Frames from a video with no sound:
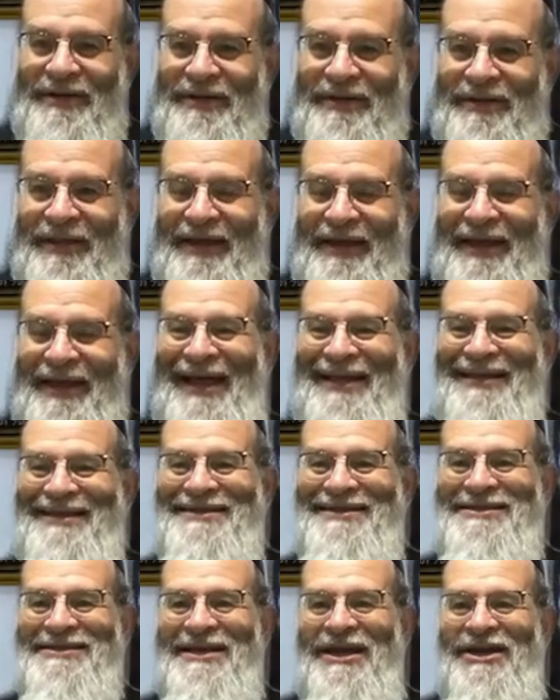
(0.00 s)
that
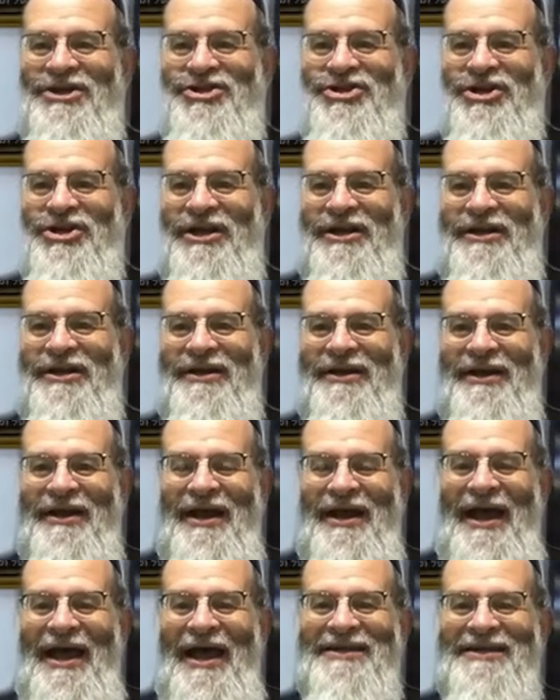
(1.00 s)
condensation
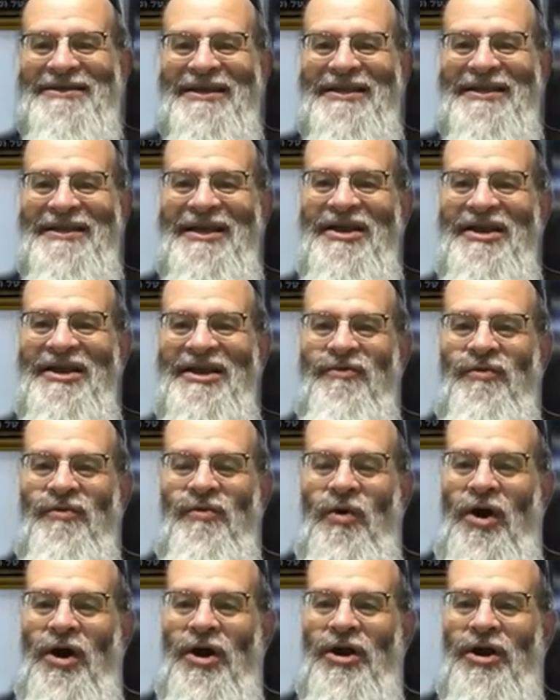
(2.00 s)
has the din of
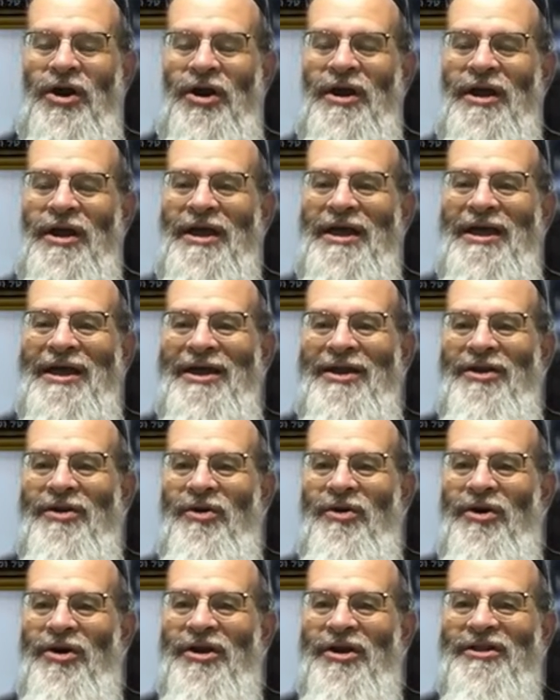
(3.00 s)
water in
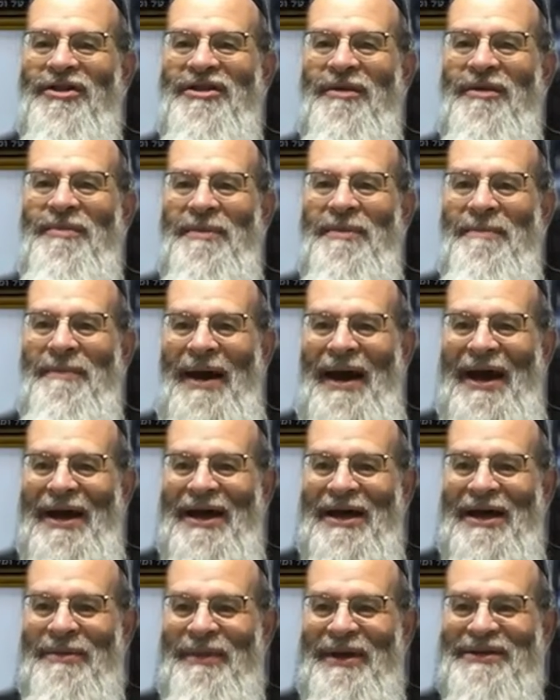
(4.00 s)
order to be
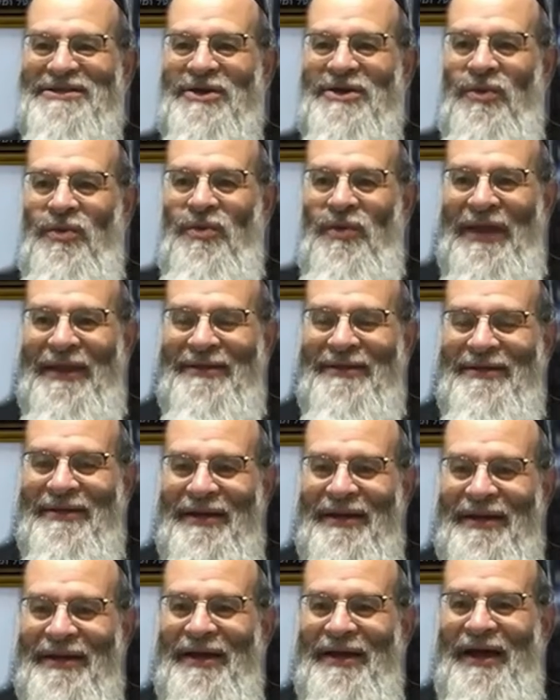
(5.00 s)
machmitz wheat.
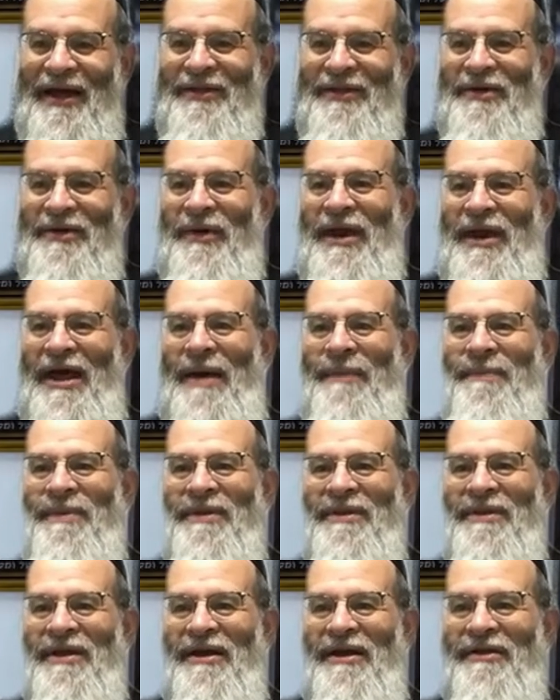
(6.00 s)
And then what
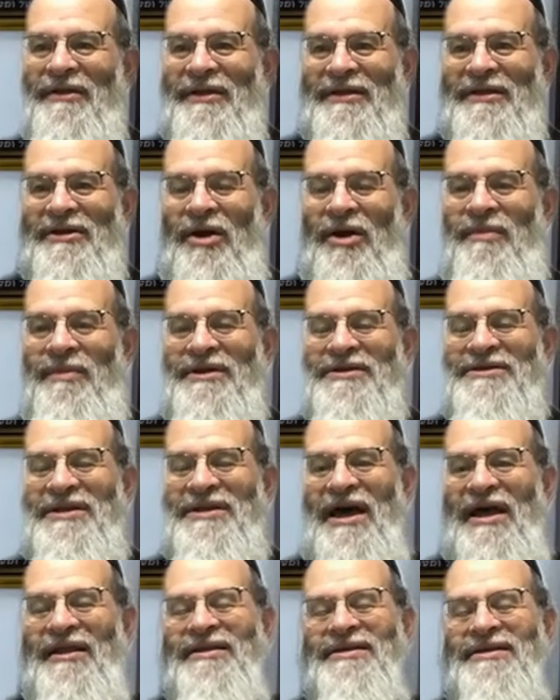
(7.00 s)
happened here that Korban
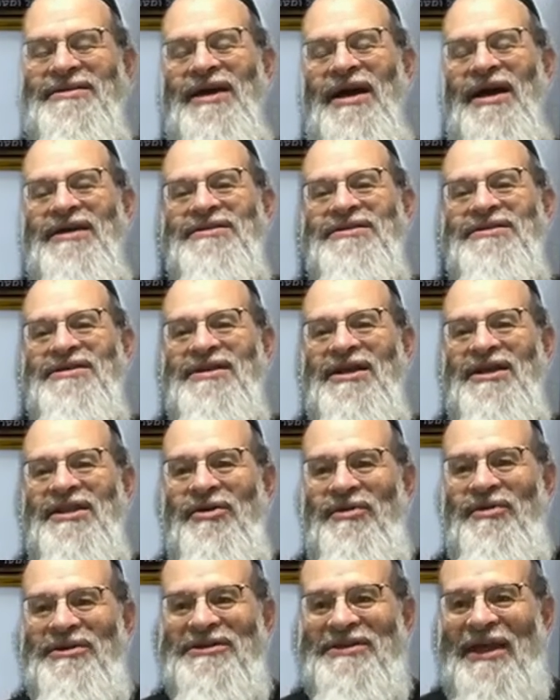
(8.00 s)
Nesanel discusses that
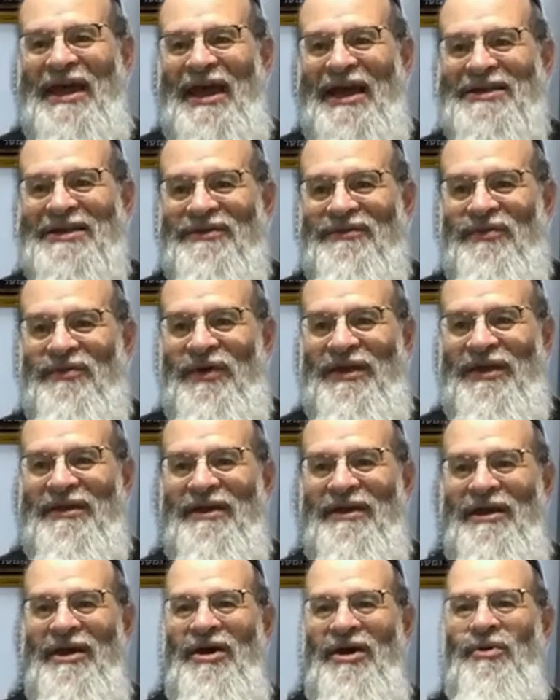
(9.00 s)
there were sacks of wheat
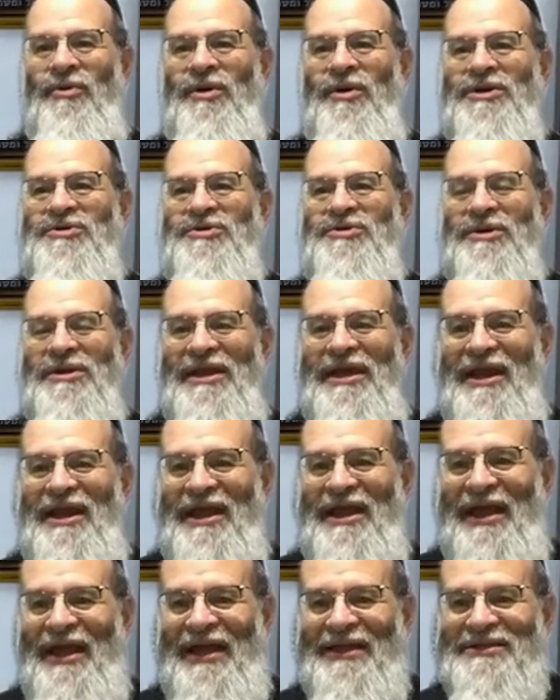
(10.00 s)
which were
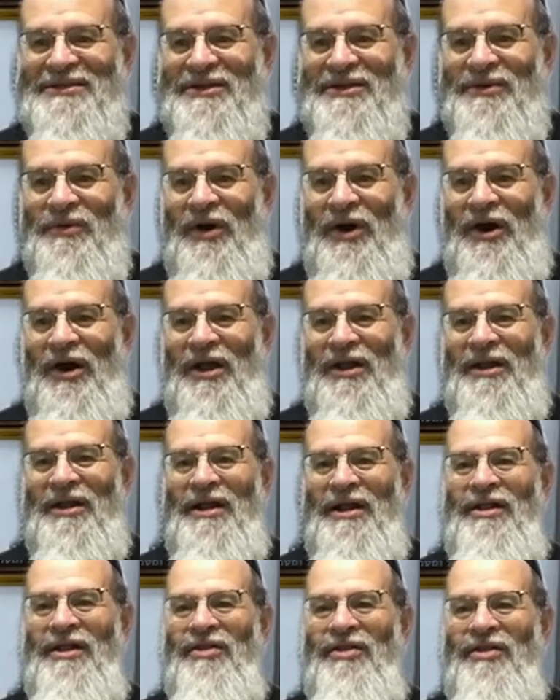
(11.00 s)
leaning against the wall.
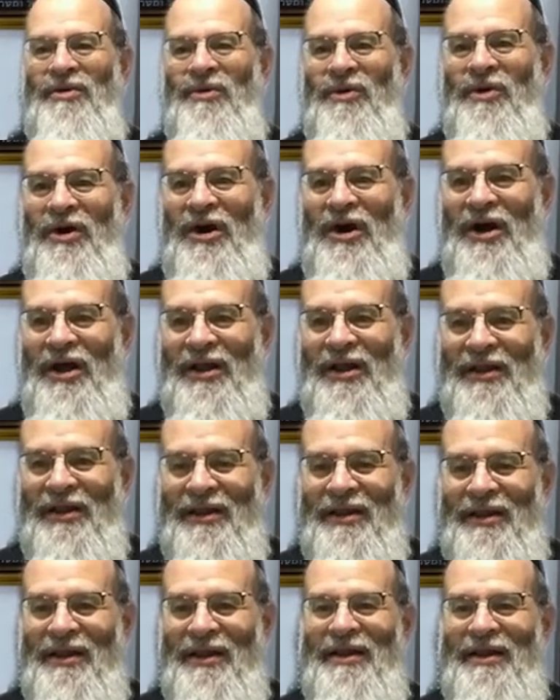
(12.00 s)
The wall
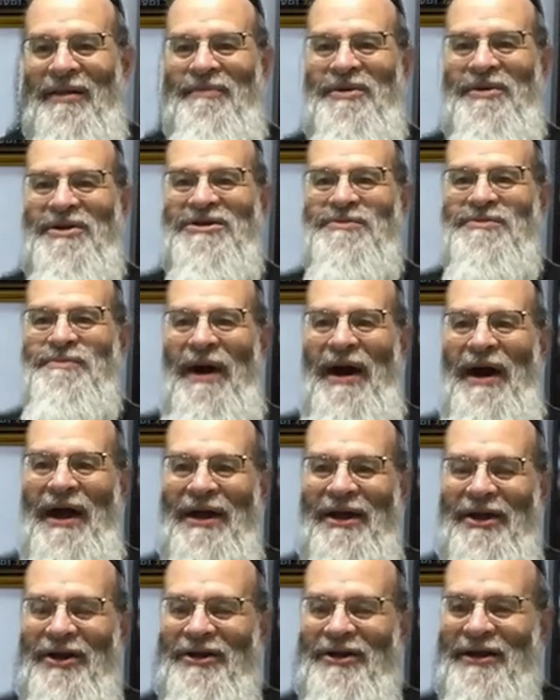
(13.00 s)

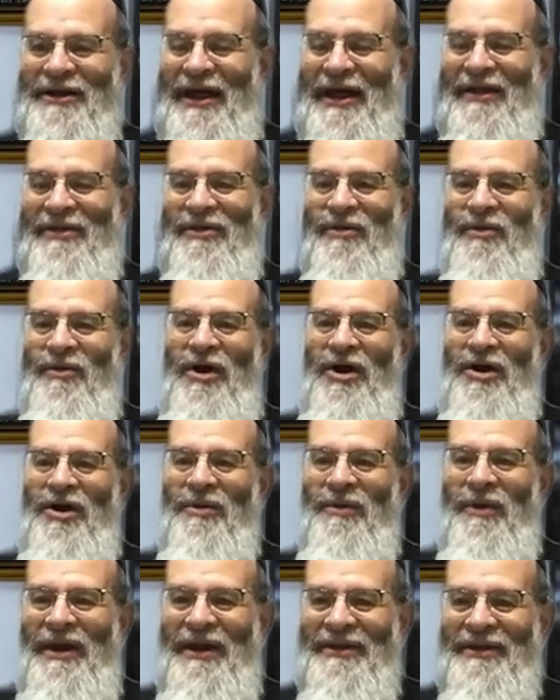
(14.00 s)
perspired and the water
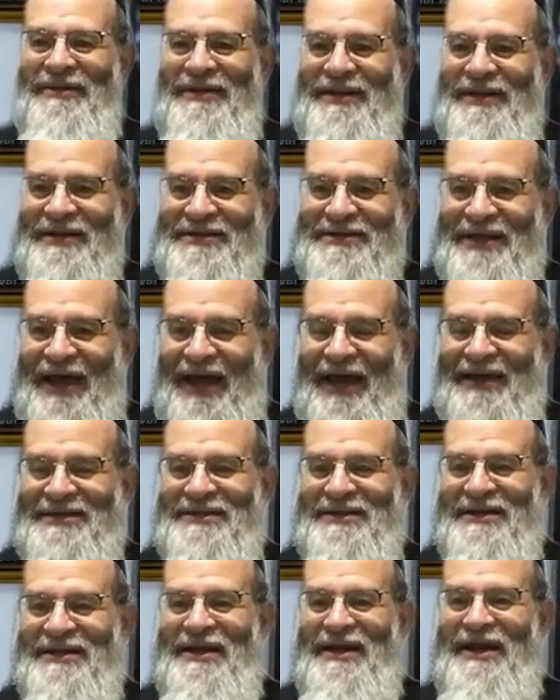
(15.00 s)
went into the
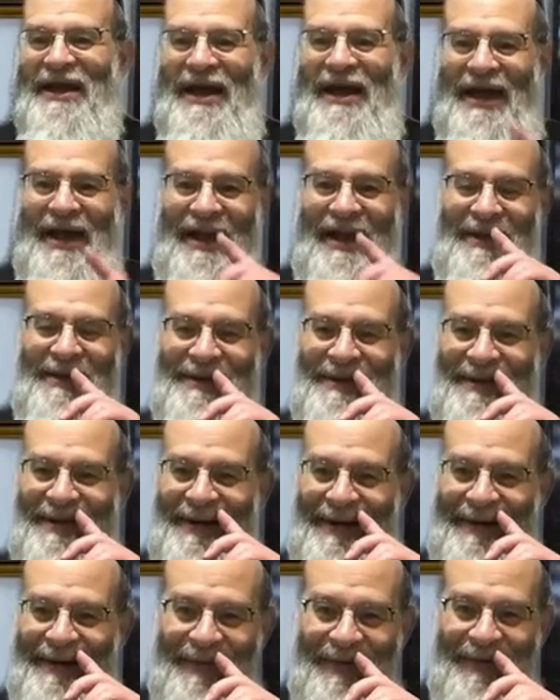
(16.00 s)
sacks. And
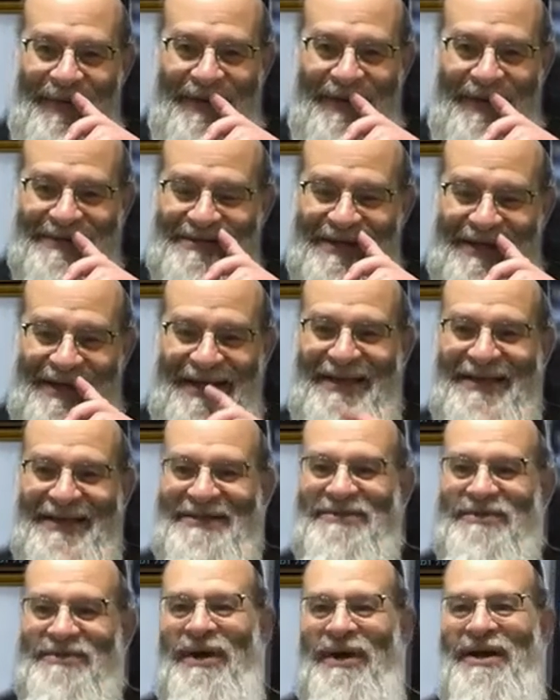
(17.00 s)
the question
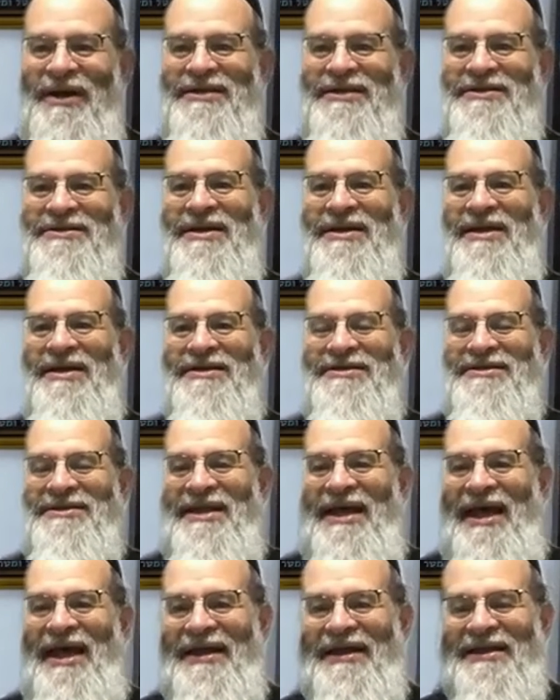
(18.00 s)
is, what is the
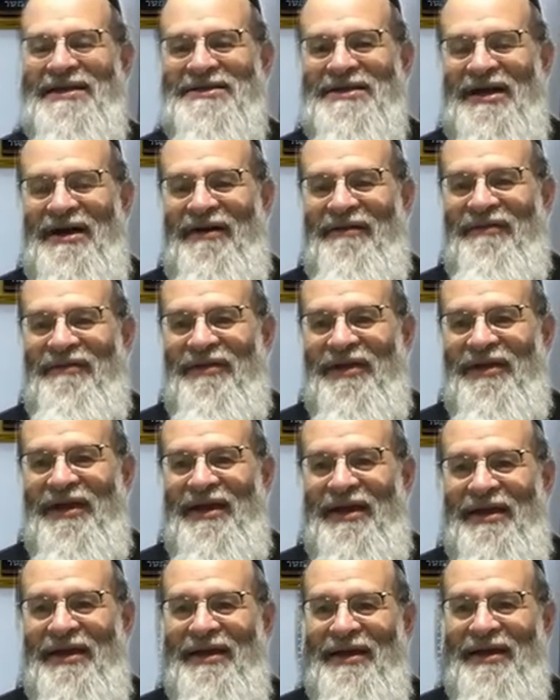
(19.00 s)
status of
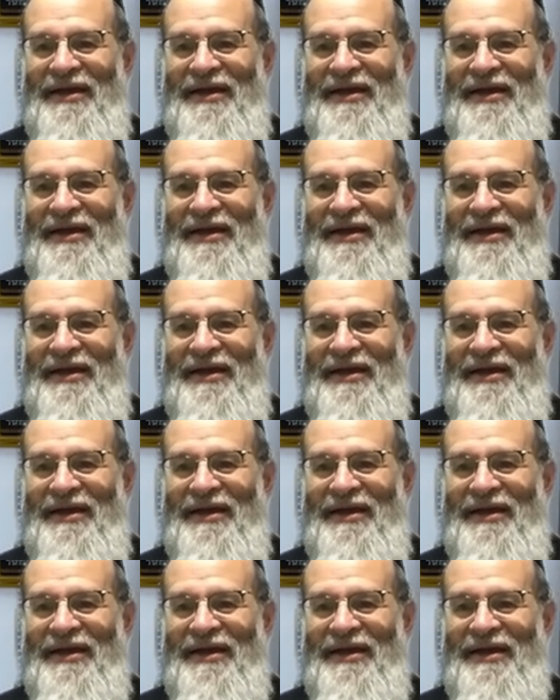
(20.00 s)
the